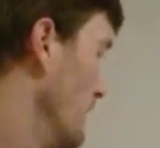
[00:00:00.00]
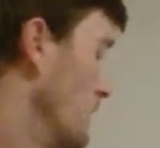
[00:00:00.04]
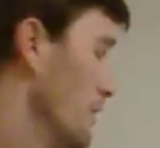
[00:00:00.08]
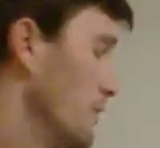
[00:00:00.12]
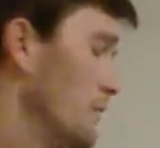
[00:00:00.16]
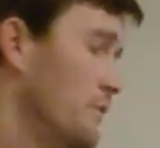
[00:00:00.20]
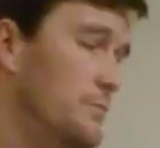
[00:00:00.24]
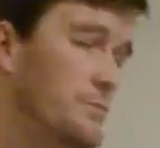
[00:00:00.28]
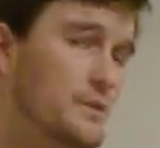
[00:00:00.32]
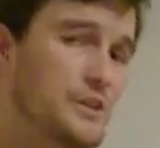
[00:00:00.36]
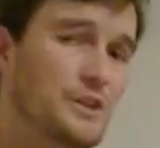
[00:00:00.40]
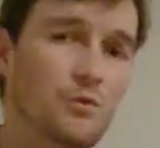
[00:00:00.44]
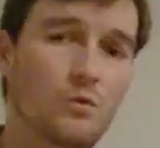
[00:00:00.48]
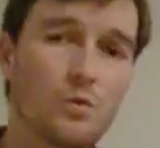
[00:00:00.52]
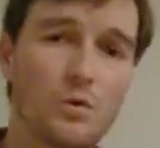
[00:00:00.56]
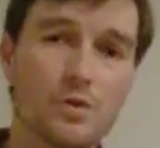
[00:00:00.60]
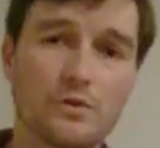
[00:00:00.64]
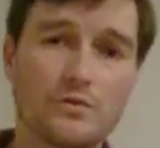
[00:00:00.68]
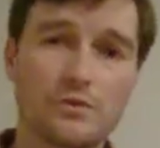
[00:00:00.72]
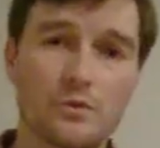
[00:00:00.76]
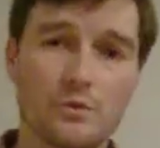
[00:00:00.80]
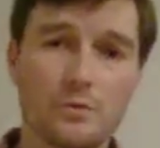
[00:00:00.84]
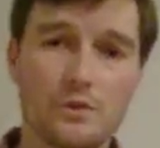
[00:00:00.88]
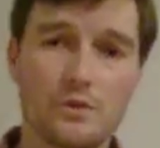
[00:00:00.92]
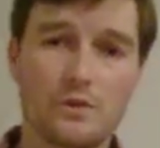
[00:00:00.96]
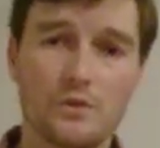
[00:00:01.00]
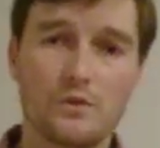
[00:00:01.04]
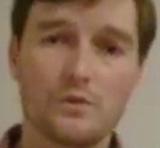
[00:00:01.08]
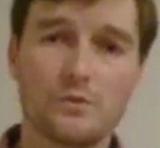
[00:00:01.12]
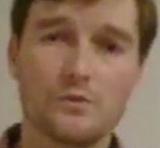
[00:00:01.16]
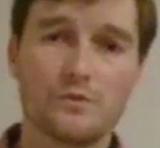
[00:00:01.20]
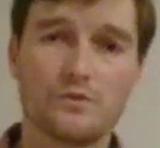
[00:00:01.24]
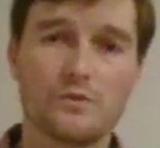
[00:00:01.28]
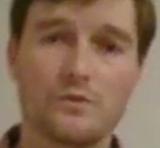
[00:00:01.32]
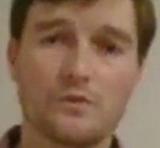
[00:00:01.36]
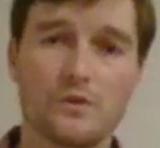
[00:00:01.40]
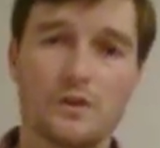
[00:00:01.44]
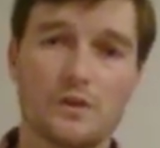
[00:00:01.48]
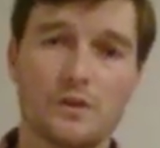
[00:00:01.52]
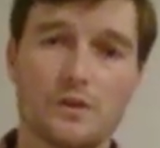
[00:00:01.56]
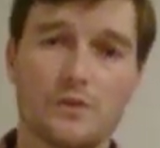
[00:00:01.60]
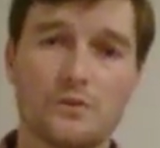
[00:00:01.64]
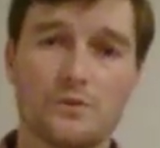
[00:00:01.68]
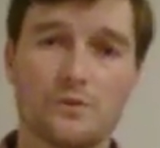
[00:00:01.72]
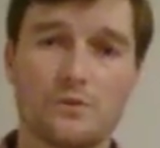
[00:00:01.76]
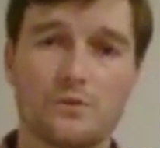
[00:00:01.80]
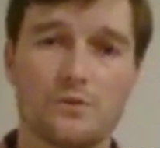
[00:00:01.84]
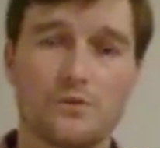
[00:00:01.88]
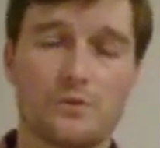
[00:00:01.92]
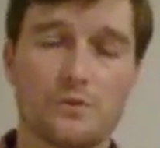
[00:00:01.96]
Some keywords that we used
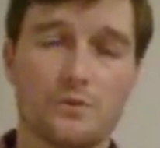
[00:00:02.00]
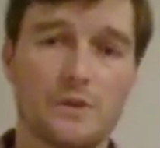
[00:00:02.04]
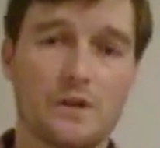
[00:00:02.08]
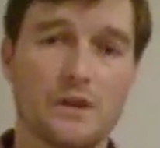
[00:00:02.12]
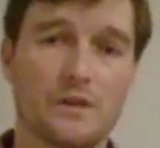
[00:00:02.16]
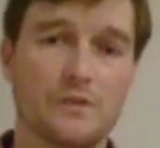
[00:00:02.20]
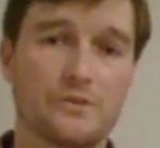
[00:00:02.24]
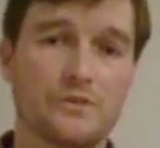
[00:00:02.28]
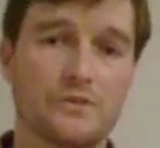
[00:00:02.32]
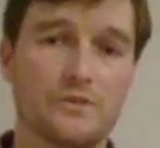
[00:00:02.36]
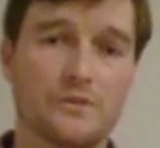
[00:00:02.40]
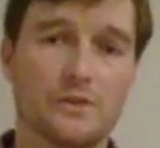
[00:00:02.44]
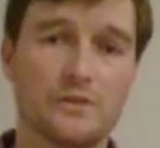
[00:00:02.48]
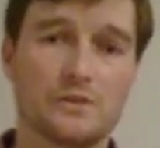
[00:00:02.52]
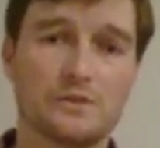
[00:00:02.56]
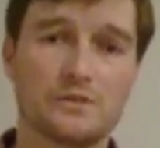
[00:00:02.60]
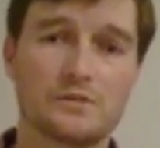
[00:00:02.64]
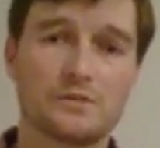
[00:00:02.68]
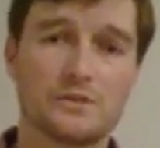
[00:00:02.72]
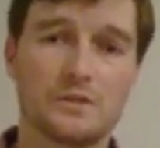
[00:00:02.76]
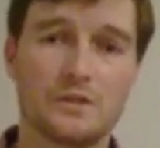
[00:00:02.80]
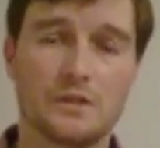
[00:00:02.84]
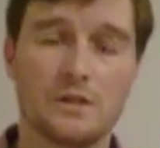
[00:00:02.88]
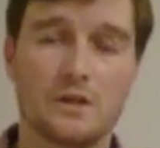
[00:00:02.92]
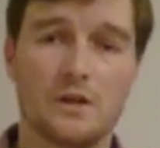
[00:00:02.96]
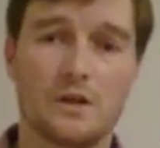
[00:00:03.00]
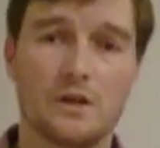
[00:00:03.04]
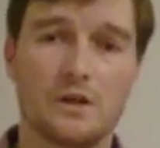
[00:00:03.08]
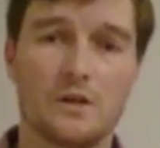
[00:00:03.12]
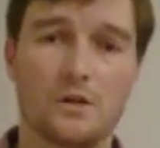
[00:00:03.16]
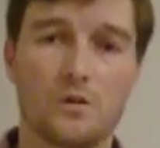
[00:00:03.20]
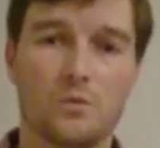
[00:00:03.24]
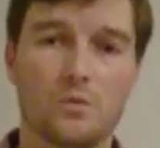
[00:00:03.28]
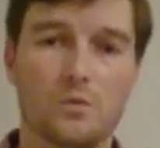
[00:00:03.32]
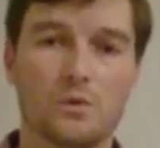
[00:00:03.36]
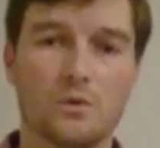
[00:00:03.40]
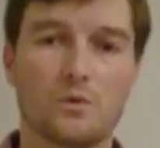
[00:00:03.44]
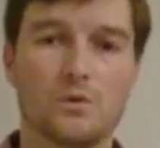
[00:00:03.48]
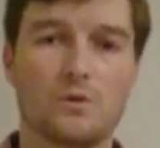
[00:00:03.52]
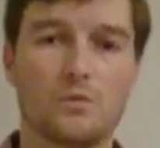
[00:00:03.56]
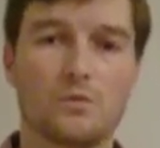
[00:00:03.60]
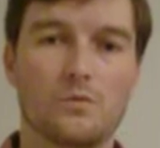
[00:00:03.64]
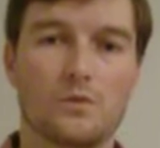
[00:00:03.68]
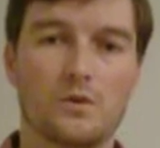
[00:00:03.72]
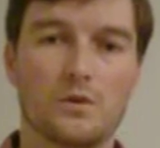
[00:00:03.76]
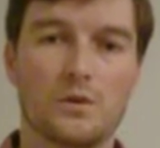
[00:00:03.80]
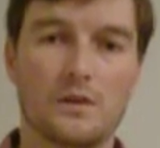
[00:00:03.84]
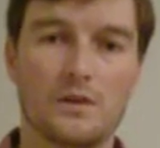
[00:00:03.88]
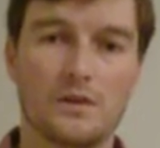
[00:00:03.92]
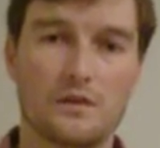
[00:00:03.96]
throughout the search
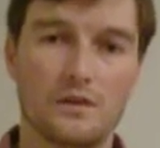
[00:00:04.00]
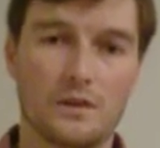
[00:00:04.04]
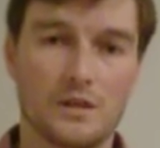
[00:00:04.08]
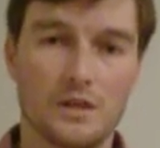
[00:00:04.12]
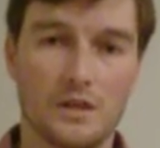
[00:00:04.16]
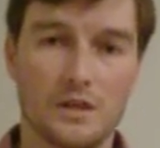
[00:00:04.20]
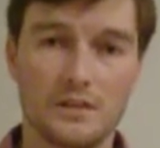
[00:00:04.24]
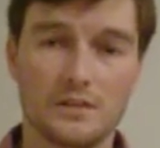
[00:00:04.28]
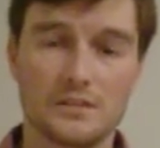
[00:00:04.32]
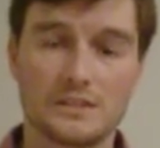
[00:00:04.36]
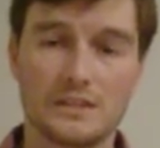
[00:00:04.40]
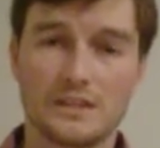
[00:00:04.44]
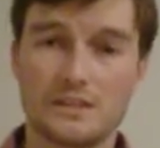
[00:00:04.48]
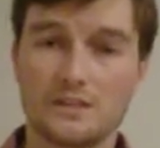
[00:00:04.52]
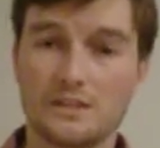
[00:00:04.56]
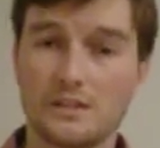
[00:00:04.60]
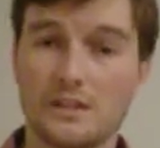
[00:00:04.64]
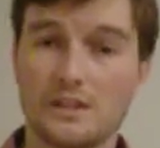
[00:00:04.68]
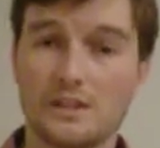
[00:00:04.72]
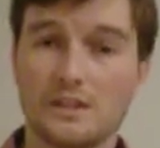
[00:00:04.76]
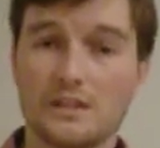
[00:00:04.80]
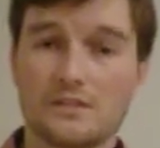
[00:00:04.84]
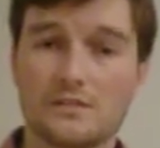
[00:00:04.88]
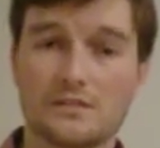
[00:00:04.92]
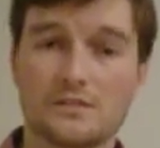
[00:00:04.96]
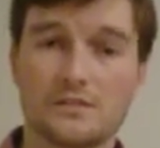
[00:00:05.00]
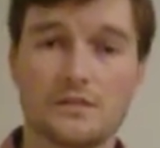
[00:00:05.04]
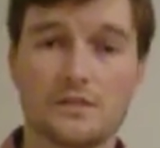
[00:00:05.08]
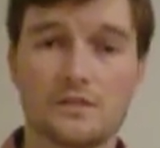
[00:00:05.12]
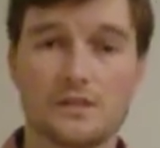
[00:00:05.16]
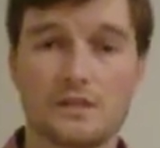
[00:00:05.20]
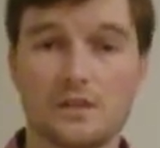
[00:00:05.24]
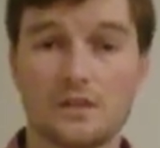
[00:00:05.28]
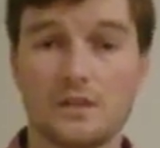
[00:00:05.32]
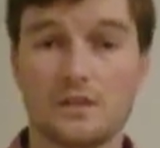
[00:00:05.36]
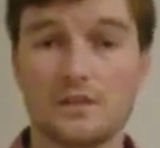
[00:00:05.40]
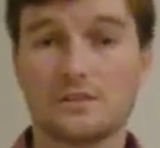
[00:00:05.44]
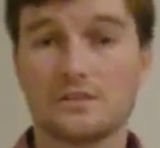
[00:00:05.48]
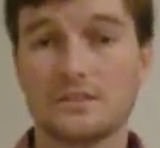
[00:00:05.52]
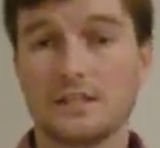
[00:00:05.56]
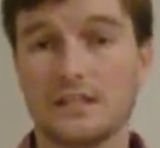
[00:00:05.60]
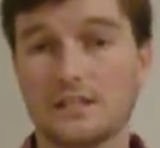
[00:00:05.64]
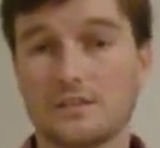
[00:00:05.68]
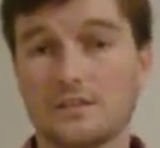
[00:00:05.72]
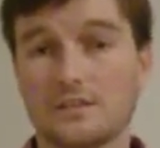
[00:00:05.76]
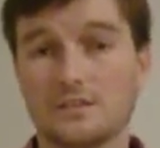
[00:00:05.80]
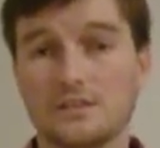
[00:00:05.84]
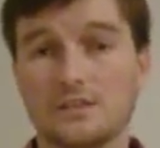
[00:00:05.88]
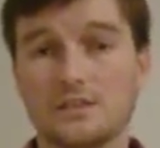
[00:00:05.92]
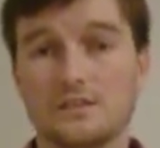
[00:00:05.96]
were college athletics, college
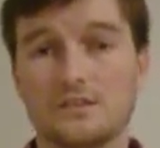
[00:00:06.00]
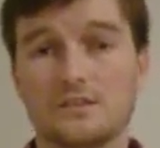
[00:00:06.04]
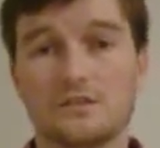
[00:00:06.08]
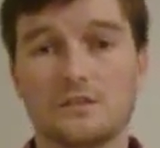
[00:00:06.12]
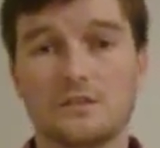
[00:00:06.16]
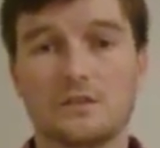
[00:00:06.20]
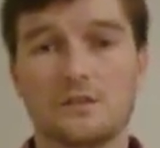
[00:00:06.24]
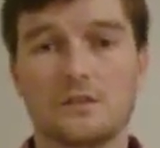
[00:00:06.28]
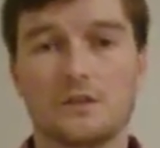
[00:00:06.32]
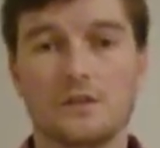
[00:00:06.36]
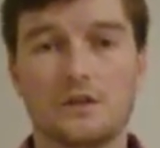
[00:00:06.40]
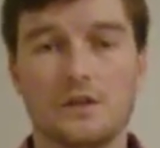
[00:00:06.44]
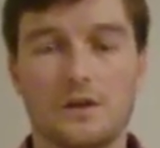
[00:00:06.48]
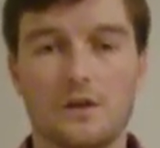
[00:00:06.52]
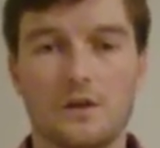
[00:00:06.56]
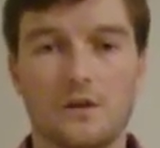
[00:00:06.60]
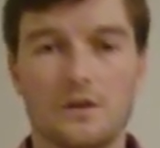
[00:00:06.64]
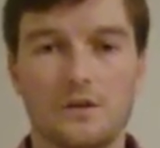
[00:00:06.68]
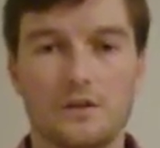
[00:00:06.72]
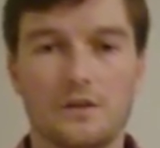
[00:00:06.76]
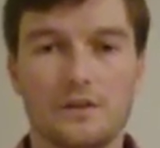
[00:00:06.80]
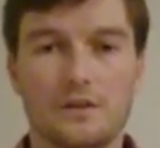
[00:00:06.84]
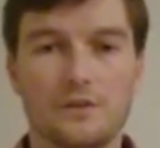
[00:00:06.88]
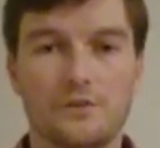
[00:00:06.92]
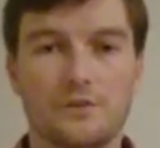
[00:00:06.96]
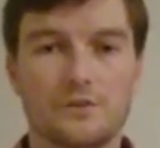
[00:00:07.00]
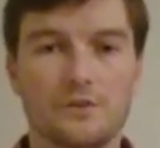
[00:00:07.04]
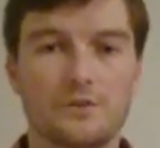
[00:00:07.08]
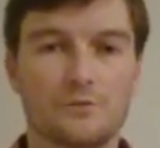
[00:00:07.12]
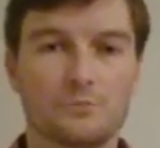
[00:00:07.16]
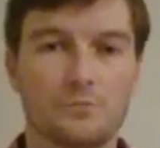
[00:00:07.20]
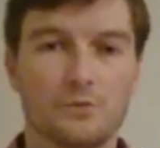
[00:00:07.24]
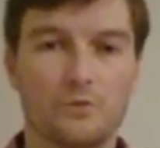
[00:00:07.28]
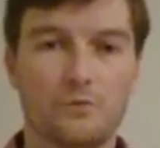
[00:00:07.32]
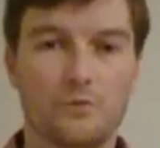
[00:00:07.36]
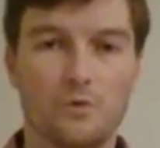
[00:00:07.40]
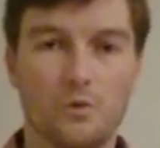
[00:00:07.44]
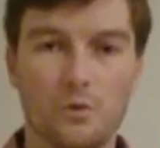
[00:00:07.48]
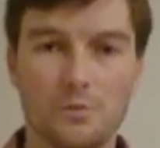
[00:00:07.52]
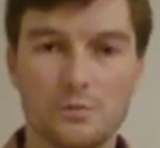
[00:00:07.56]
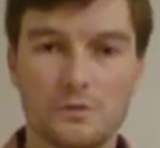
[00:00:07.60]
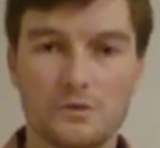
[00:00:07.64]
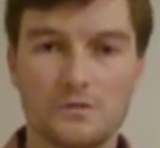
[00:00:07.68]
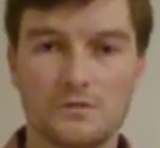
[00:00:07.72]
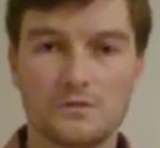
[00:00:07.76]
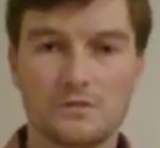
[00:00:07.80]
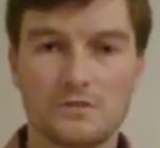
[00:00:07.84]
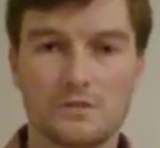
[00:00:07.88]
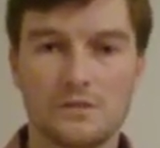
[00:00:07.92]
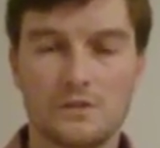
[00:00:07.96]
athletes, increased
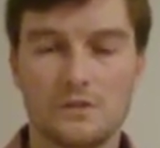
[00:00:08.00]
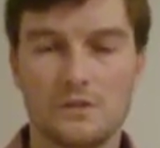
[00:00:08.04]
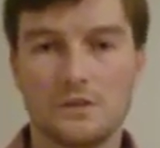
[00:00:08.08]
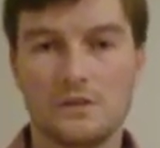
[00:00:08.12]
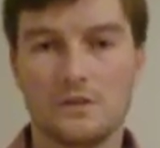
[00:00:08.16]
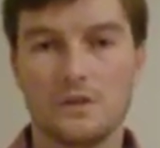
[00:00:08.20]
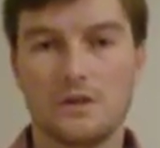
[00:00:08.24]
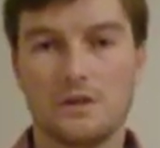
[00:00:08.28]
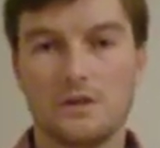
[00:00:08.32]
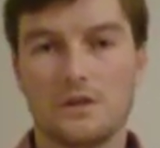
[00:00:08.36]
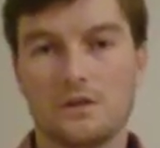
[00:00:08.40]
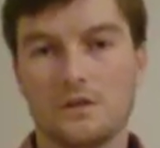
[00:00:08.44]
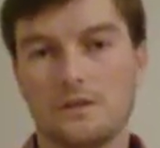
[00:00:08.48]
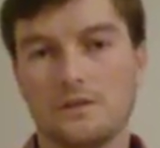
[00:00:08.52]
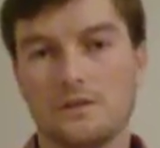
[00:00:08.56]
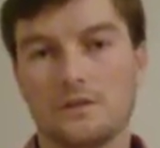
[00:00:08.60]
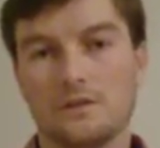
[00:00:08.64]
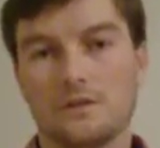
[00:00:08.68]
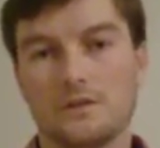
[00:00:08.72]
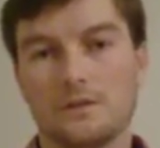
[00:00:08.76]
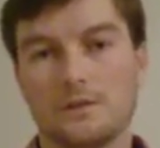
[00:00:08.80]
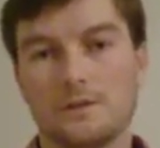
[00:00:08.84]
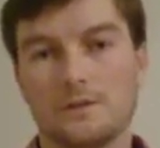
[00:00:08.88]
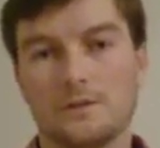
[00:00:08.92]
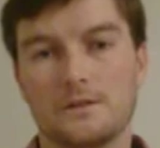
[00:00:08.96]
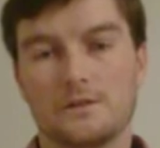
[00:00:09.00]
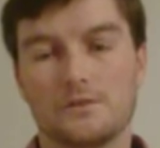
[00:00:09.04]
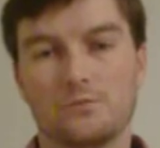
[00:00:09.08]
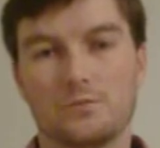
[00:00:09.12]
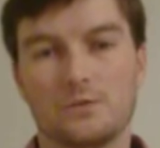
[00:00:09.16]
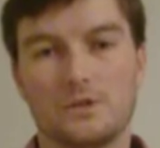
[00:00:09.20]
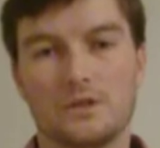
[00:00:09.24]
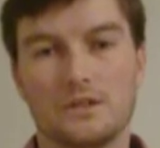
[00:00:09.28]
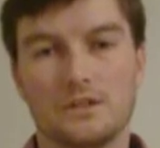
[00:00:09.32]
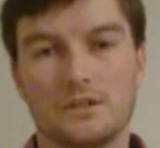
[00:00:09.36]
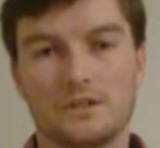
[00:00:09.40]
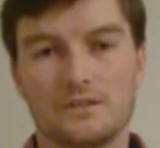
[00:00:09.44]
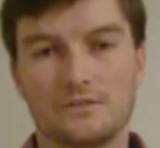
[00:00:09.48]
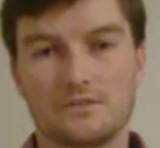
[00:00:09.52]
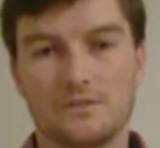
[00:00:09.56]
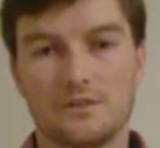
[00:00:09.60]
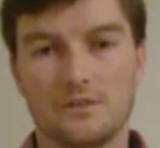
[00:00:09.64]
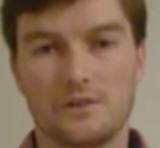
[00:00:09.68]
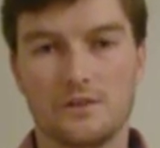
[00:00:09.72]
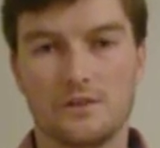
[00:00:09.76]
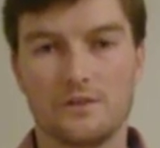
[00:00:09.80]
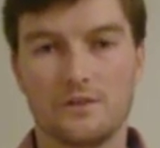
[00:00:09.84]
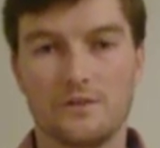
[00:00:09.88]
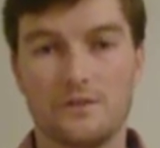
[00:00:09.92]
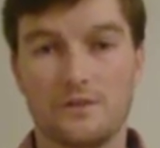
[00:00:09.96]
performance, as well as
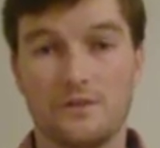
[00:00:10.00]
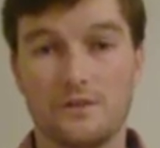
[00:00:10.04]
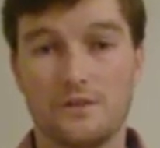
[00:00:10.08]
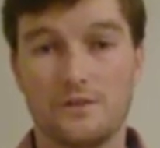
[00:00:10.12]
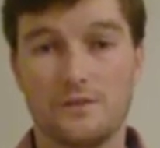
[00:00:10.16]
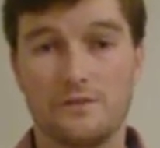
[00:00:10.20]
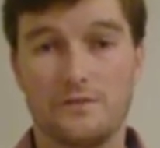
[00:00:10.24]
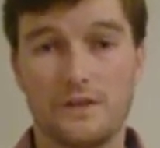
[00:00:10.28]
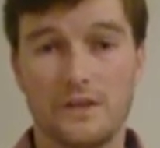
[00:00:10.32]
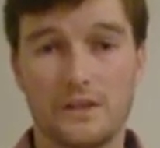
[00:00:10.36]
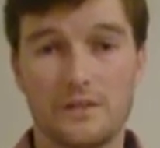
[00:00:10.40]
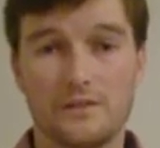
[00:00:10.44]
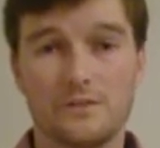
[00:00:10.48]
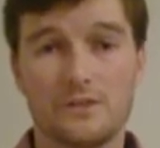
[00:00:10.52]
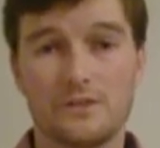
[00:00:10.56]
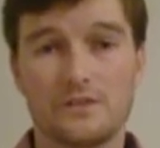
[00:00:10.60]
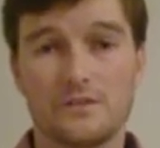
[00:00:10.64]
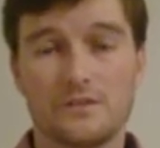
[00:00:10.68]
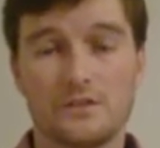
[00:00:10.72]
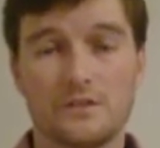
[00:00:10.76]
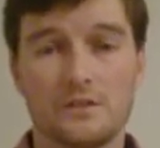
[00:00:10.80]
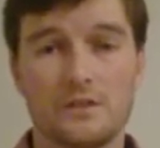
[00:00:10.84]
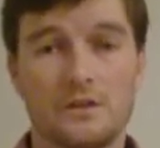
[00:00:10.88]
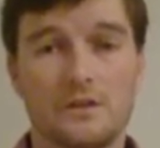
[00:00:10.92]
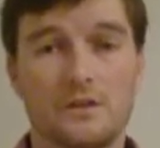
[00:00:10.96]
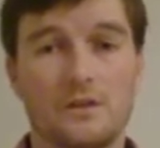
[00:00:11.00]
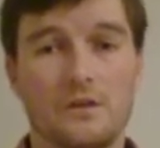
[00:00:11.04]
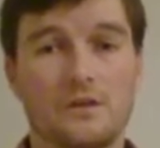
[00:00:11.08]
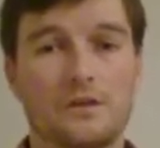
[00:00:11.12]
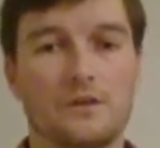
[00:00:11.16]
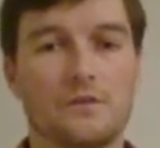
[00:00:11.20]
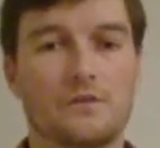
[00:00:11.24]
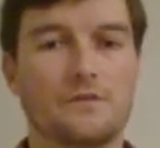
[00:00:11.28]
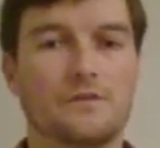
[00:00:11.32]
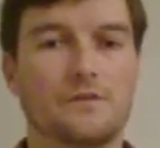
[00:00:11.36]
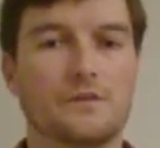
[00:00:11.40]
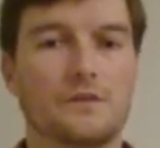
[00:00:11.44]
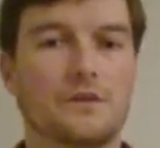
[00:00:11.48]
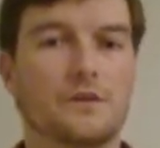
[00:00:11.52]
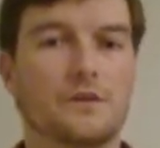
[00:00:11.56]
the effectiveness of